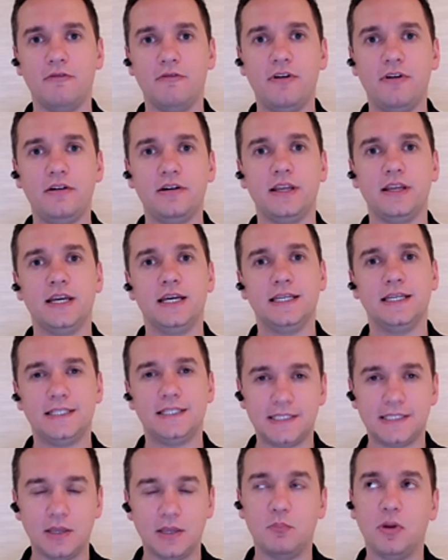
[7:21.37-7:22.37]
very
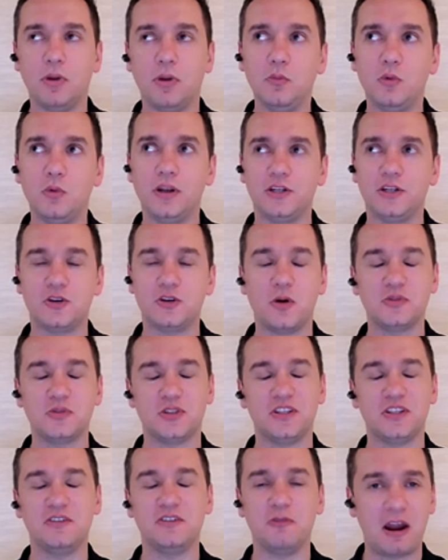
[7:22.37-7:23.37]
simple when it comes
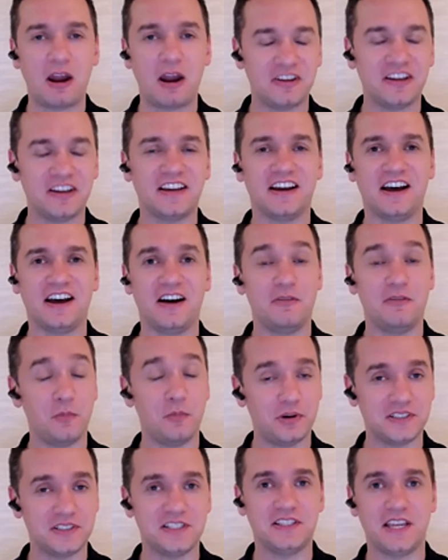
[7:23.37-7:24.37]
to the graphic
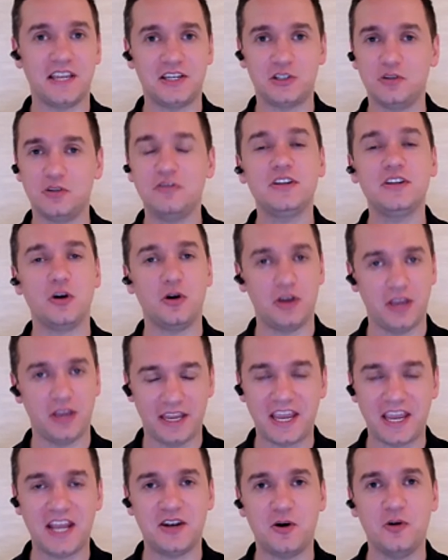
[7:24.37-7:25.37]
representation of it,
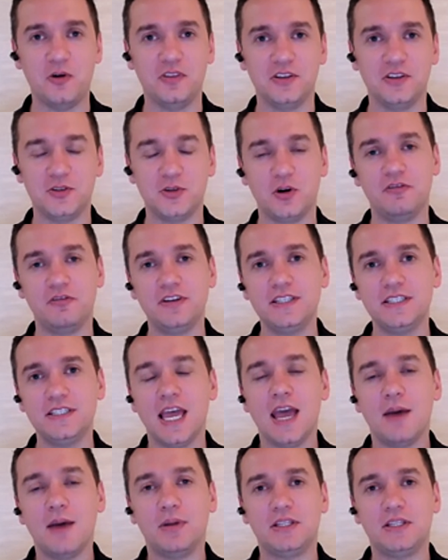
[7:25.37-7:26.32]
again, on the surface.